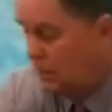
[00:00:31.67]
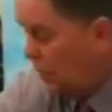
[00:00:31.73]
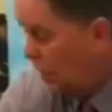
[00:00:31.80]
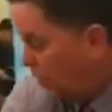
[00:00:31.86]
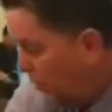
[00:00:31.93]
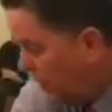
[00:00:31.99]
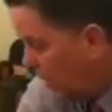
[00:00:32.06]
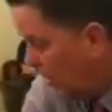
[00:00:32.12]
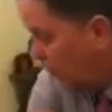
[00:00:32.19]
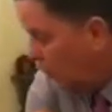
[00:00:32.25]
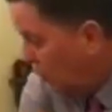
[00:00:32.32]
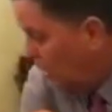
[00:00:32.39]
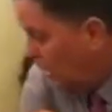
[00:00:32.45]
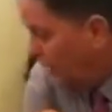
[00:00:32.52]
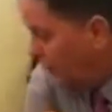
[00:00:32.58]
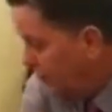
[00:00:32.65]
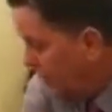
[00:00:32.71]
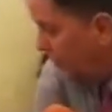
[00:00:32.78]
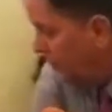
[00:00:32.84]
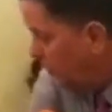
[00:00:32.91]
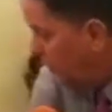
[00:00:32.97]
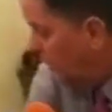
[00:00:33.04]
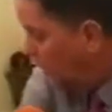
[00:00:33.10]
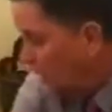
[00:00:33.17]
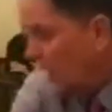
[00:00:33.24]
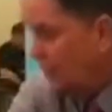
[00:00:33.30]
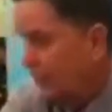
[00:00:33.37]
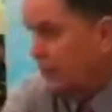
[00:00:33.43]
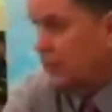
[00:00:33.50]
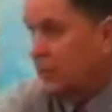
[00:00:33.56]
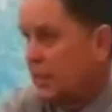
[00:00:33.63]
Well, we got one, but one
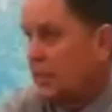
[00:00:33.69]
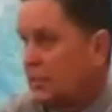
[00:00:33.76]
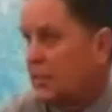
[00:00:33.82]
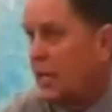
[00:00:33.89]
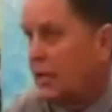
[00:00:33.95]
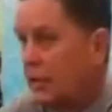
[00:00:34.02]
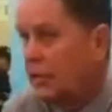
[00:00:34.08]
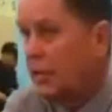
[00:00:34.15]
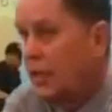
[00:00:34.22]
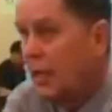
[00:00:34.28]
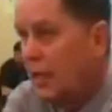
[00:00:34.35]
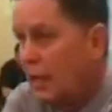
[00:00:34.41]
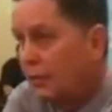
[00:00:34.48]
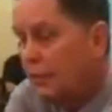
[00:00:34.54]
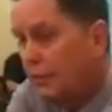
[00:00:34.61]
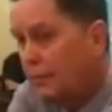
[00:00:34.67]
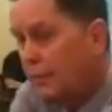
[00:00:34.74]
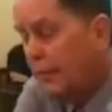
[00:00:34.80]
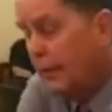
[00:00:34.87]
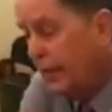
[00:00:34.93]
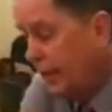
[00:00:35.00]
obviously is not good enough.